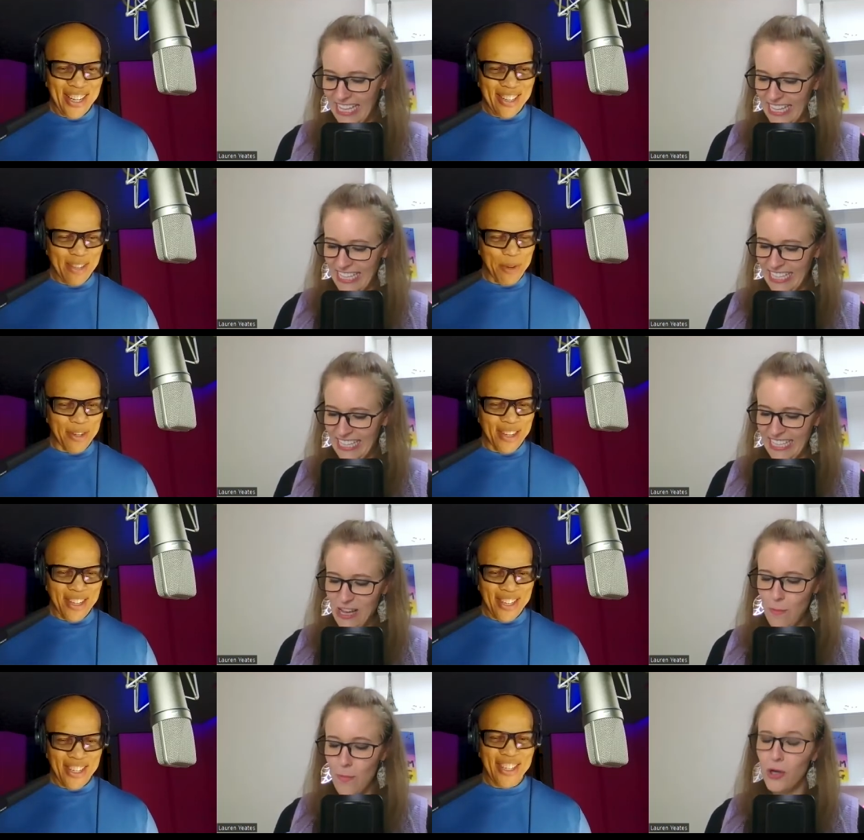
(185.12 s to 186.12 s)
Speaker 1: Simpsons.
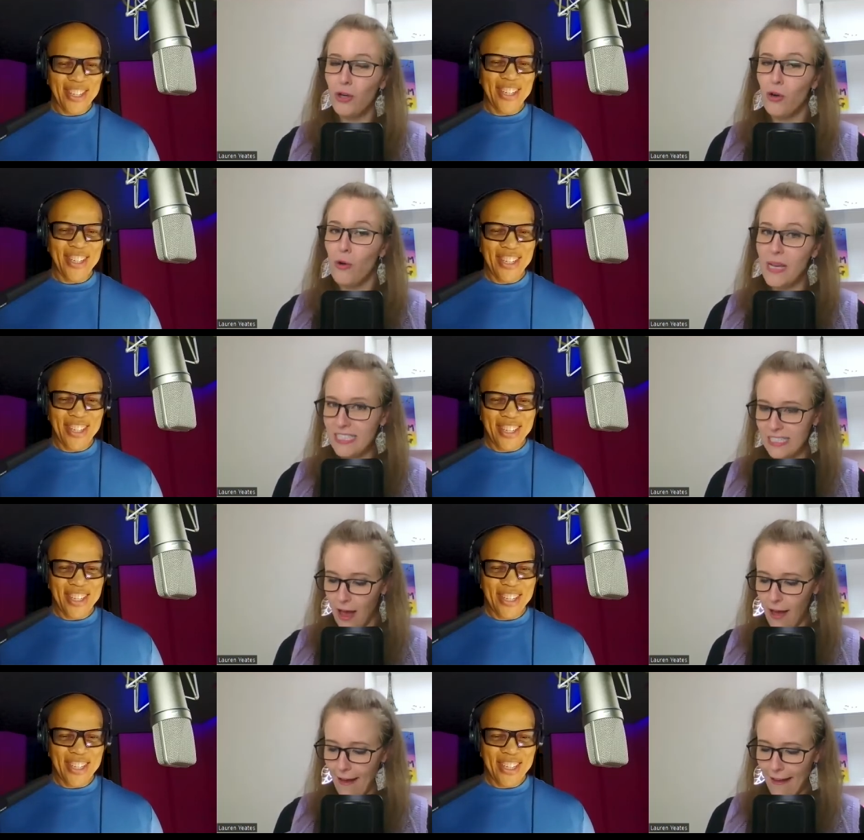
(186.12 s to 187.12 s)
Burger or
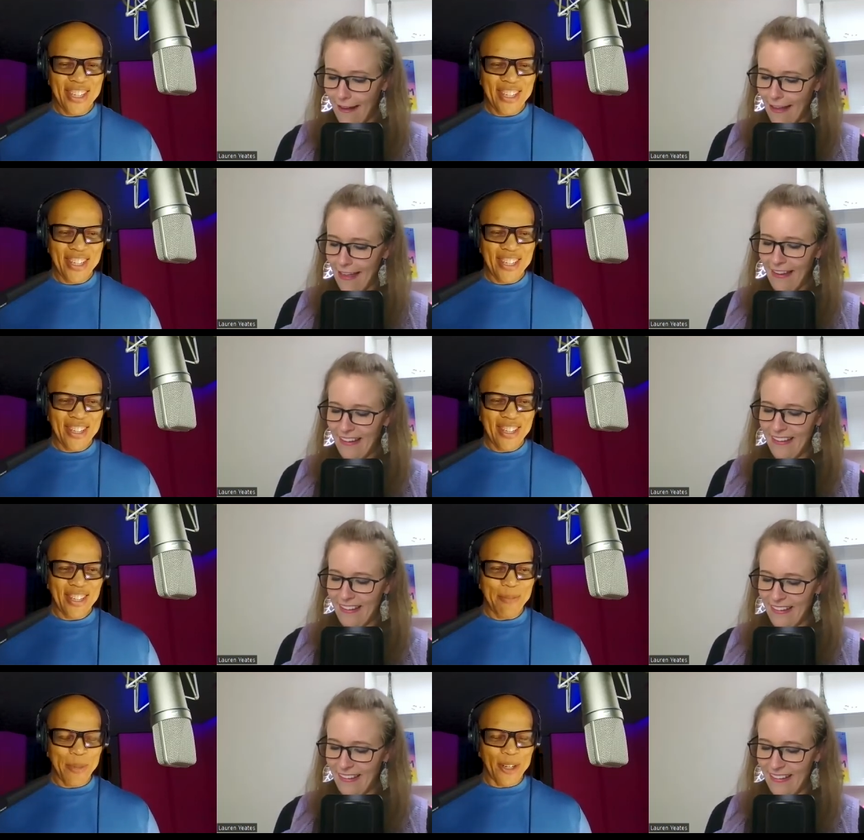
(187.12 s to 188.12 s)
pizza?
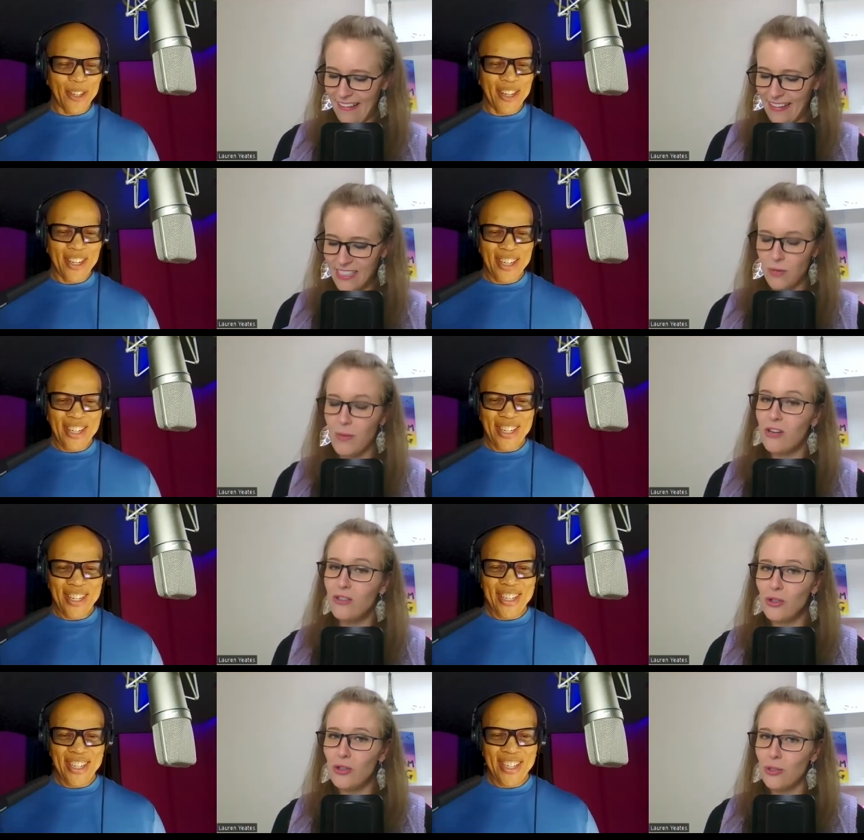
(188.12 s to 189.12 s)
Burger.
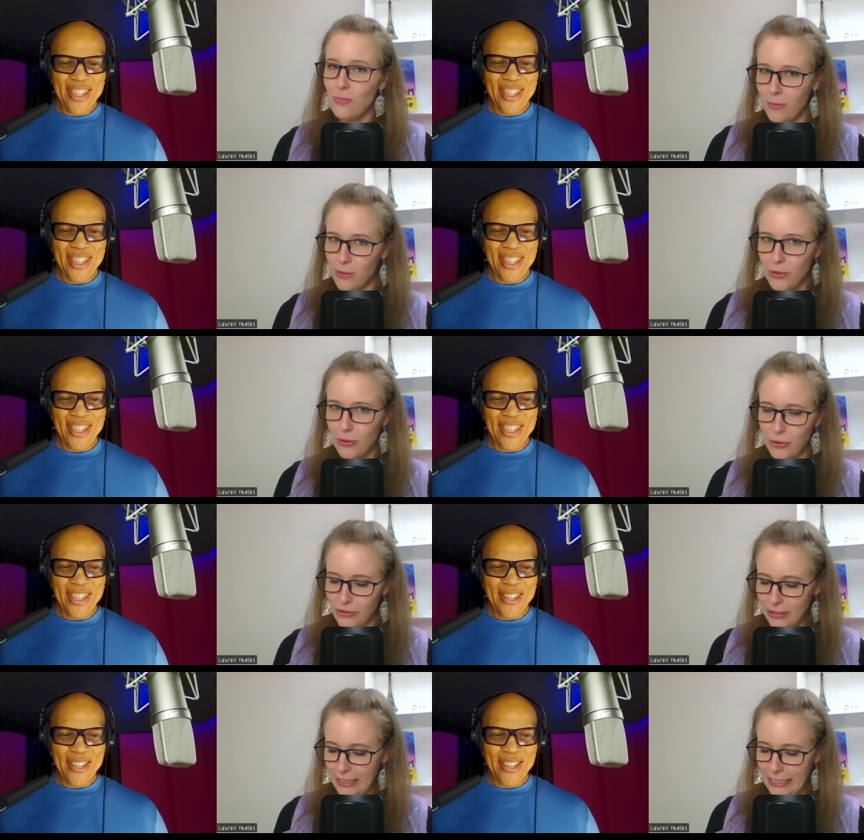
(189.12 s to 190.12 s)
Tomato sauce or barbecue
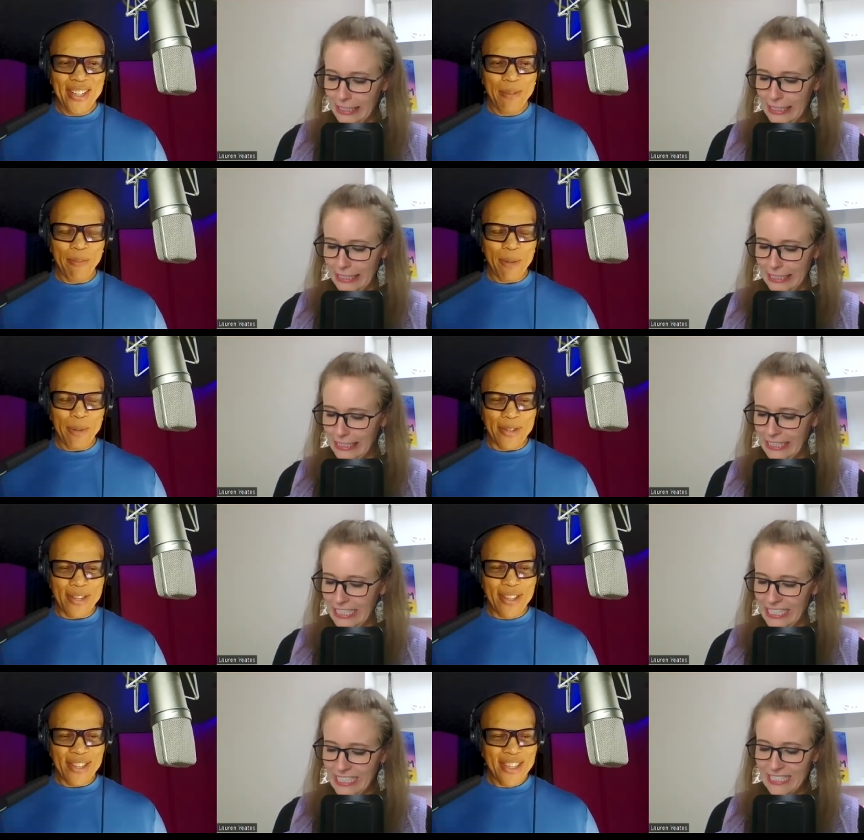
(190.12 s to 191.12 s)
sauce?
Speaker 2: Barbecue
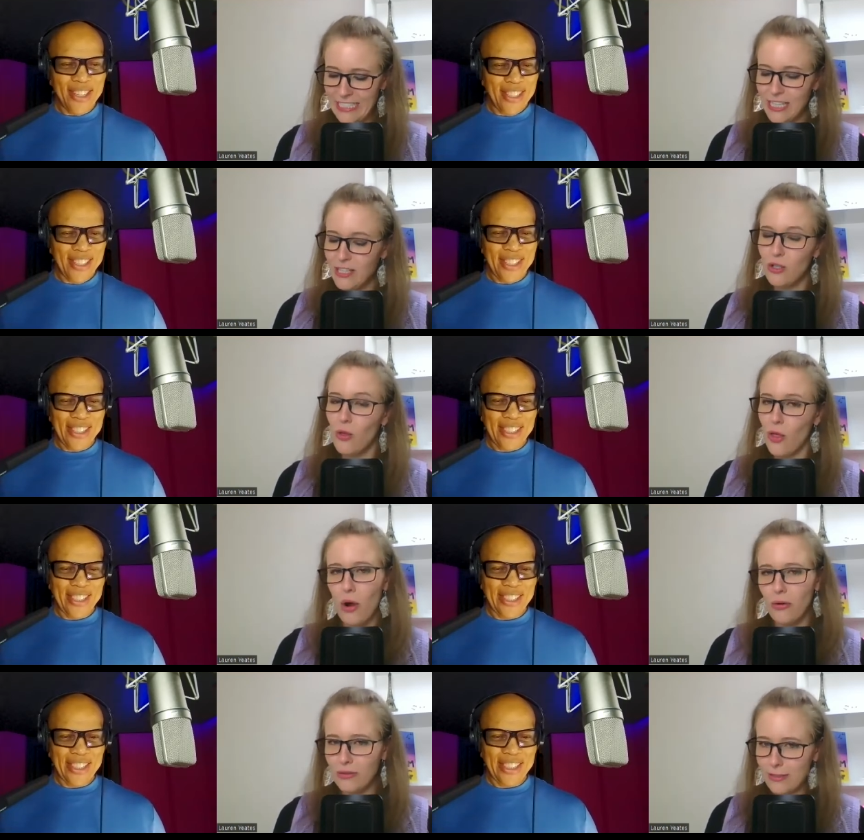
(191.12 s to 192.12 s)
sauce.
Speaker 1: Sneakers or
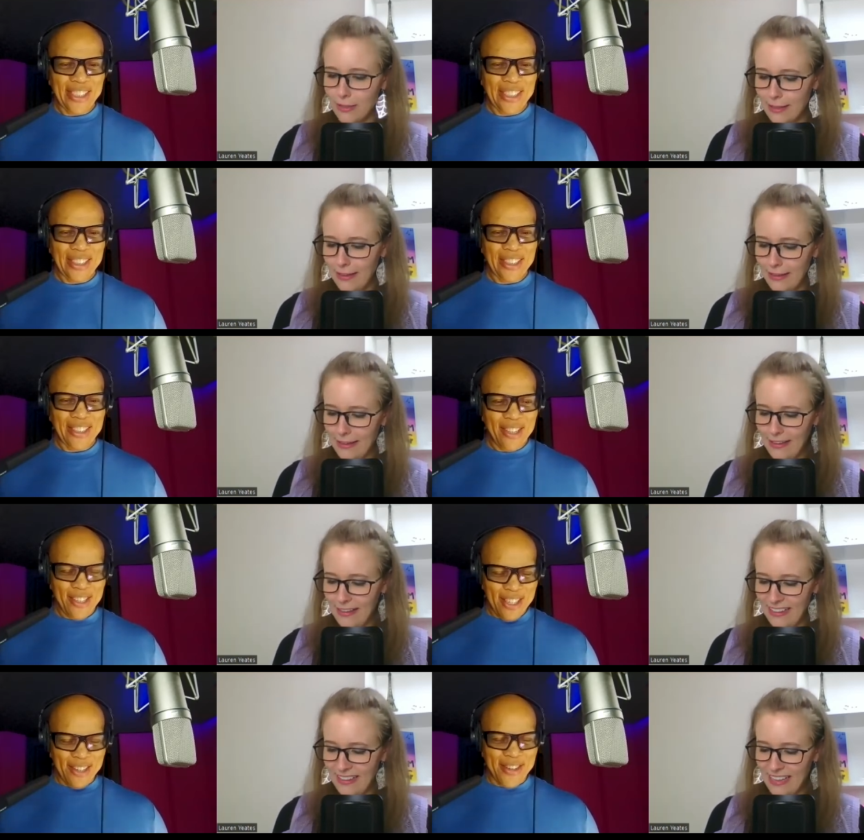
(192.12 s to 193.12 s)
thongs?
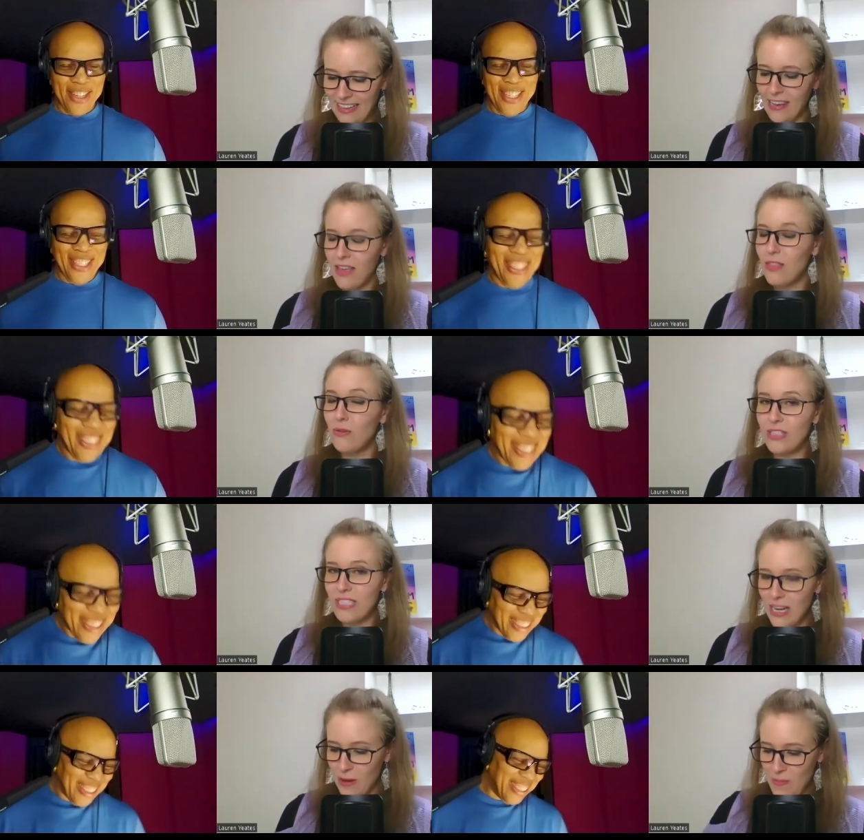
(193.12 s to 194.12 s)
Sneakers. Leather or
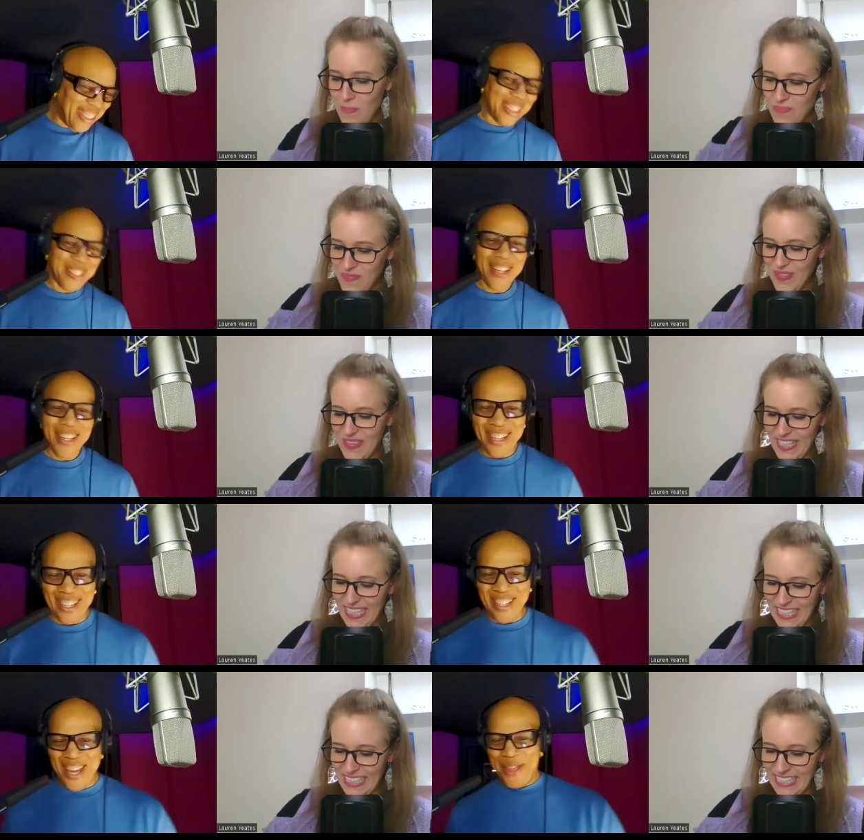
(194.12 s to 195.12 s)
denim?
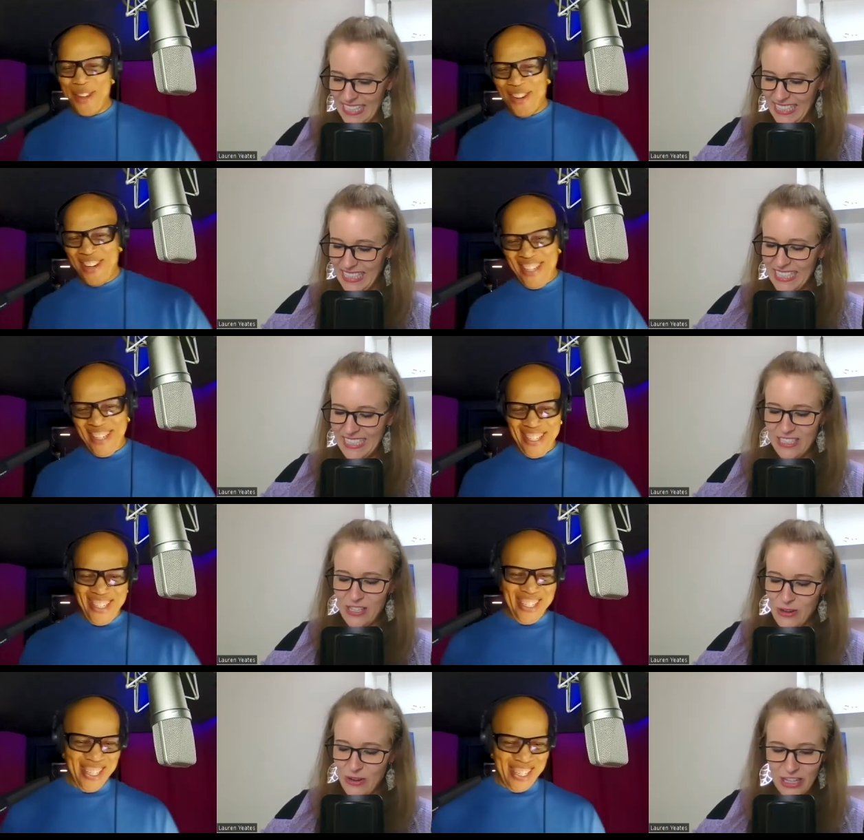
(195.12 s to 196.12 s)
Leather. City or